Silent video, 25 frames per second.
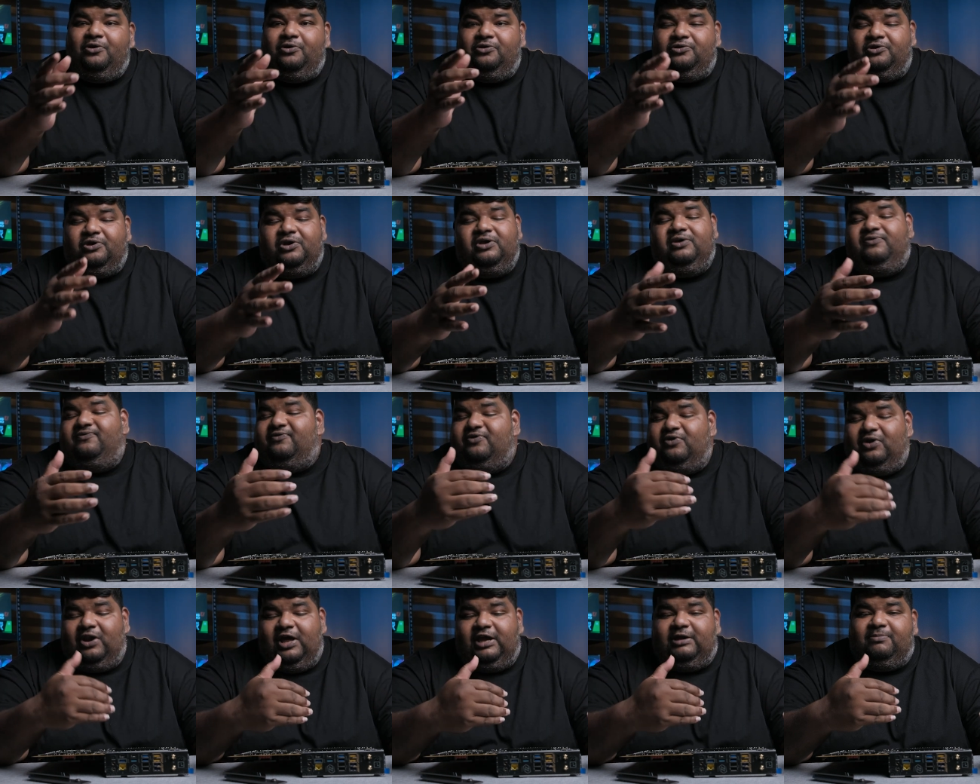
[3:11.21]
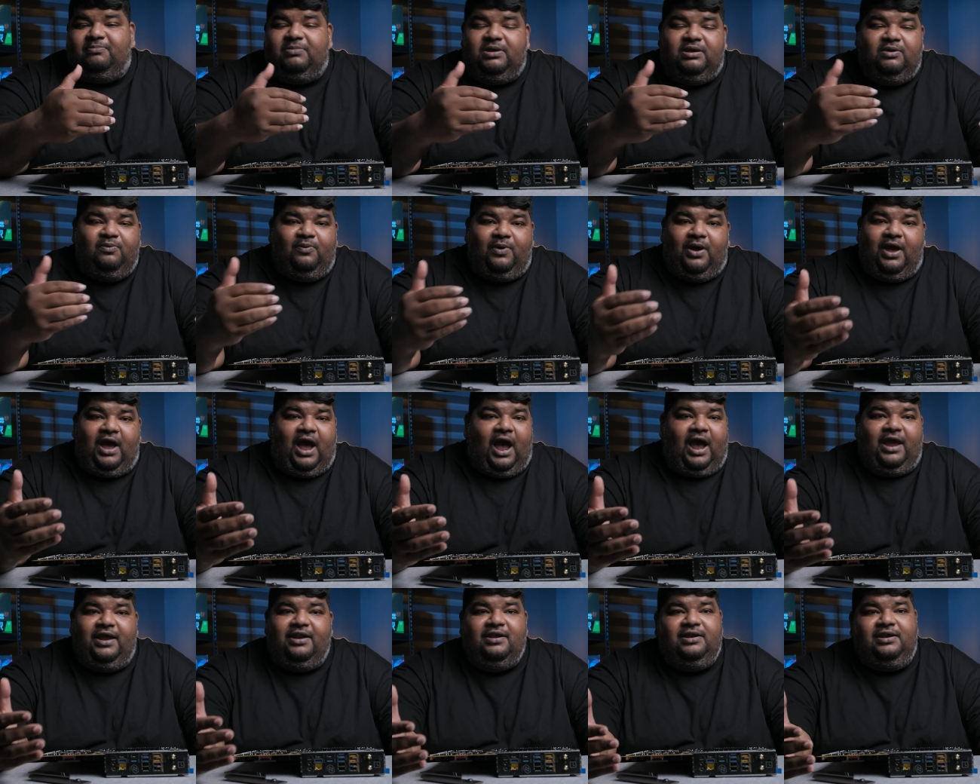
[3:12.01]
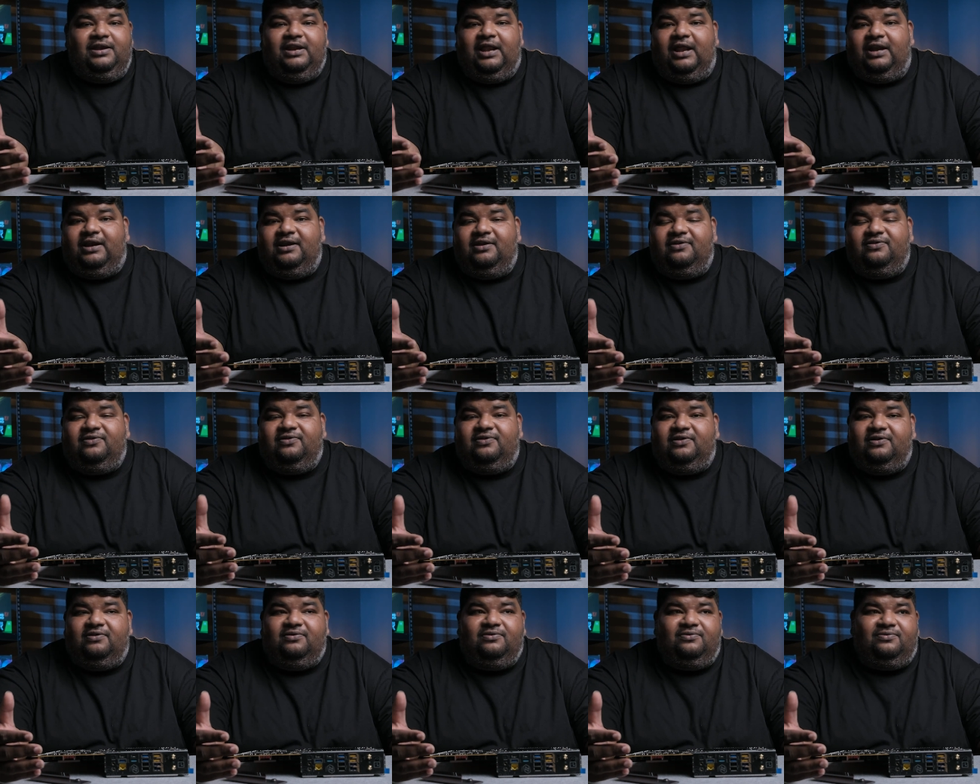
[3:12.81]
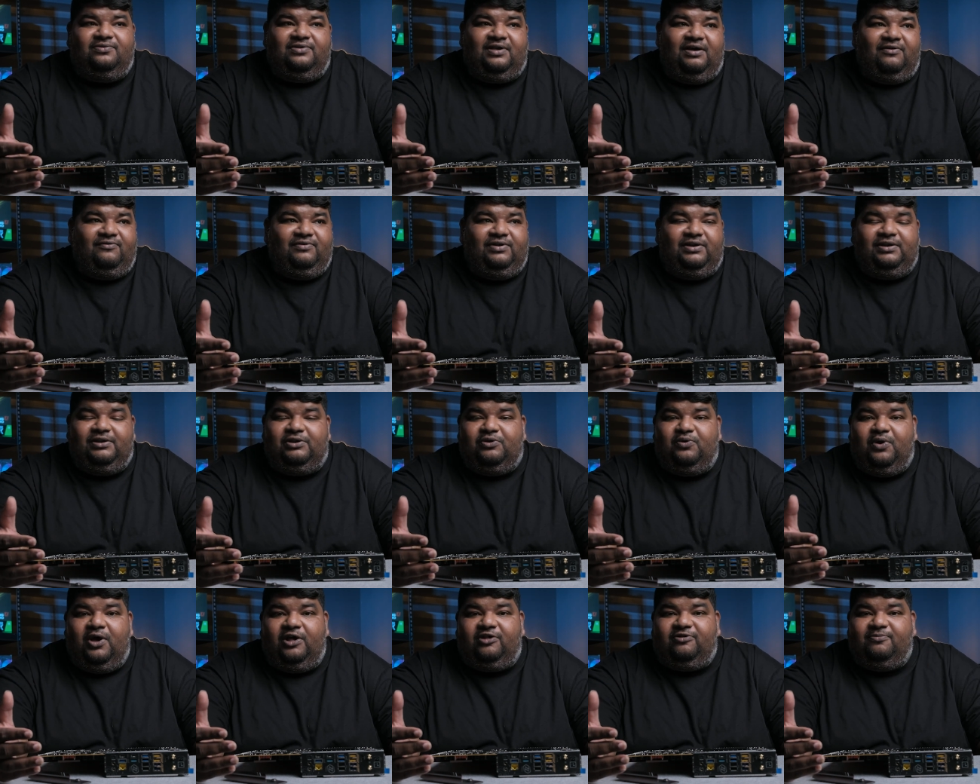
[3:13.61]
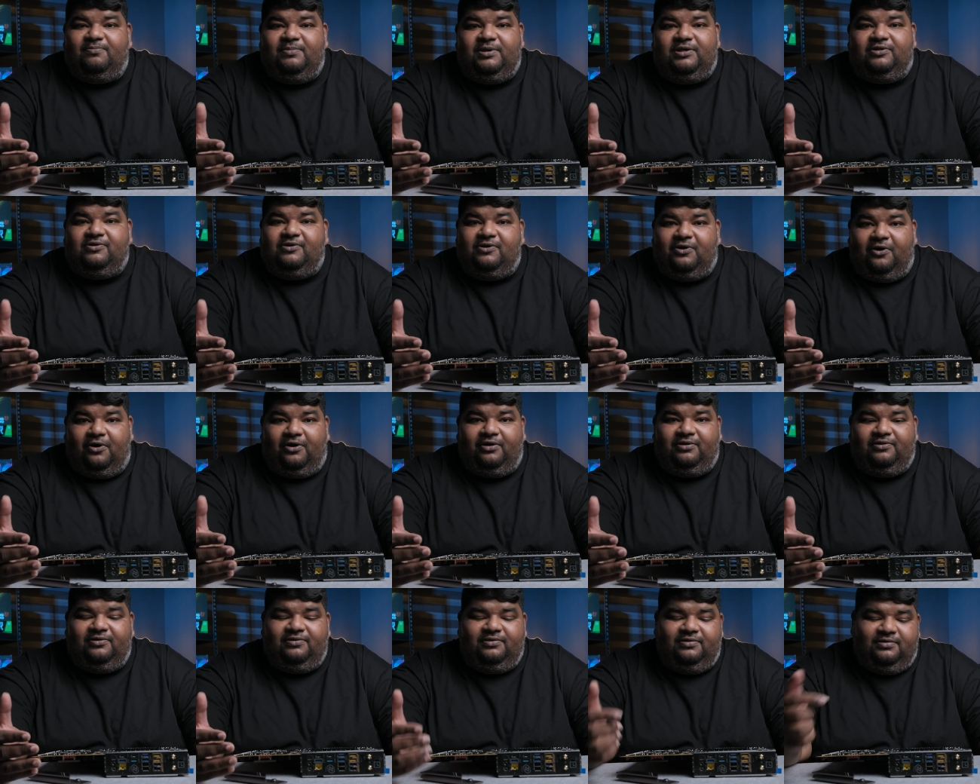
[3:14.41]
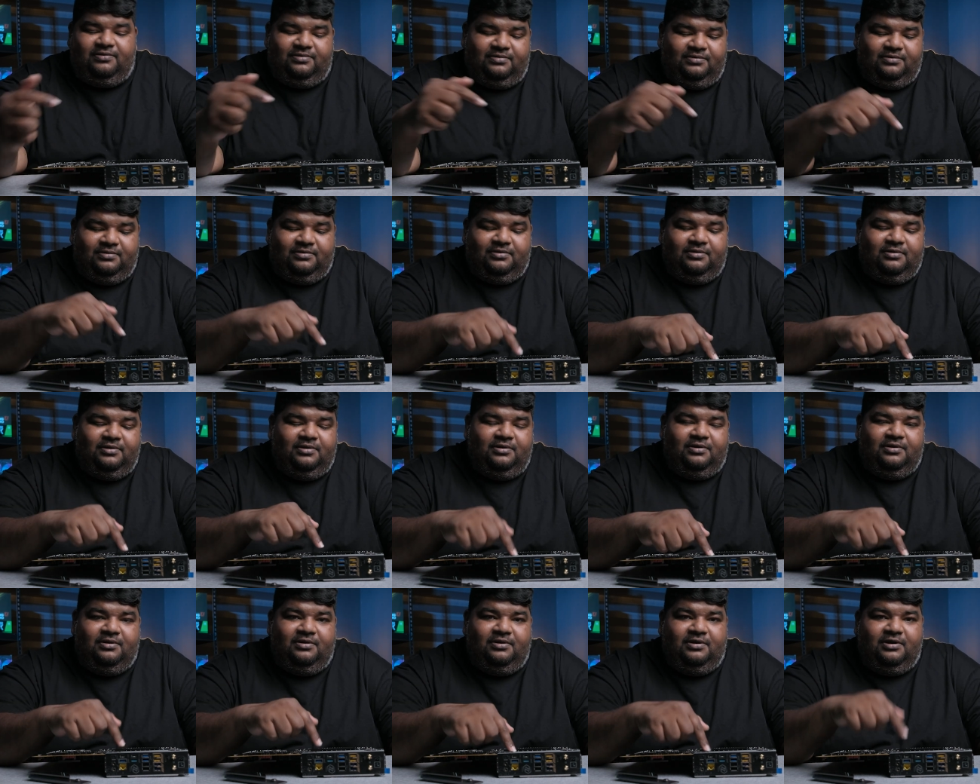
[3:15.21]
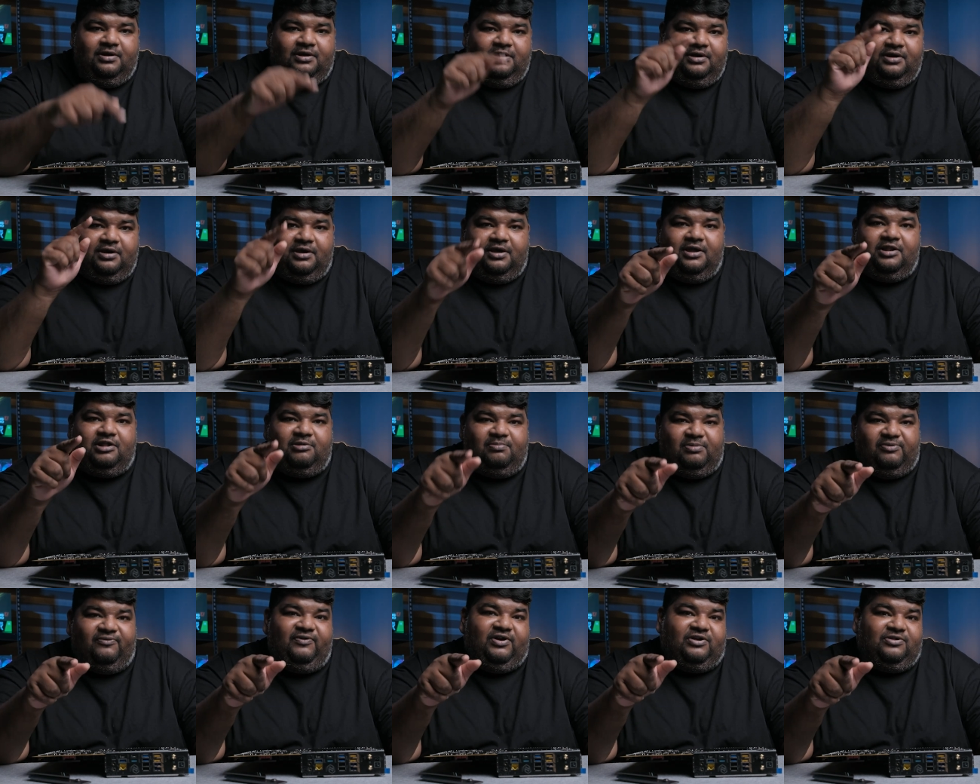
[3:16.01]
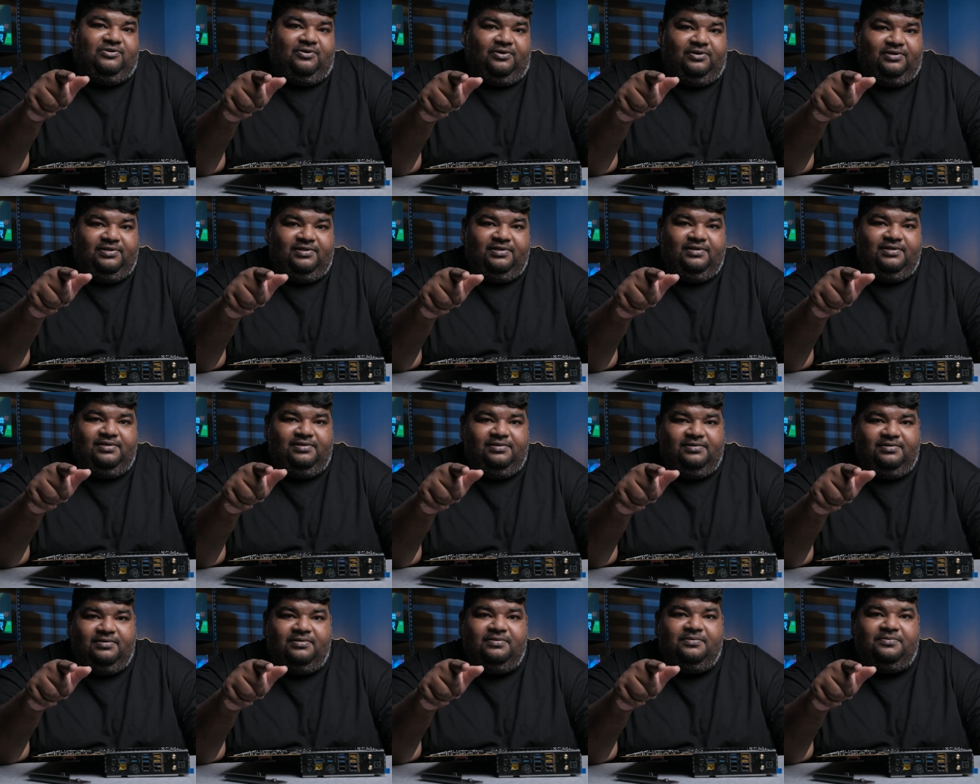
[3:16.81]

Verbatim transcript: So if you're like me where I need at least six to seven USB slots, it's a perfect choice.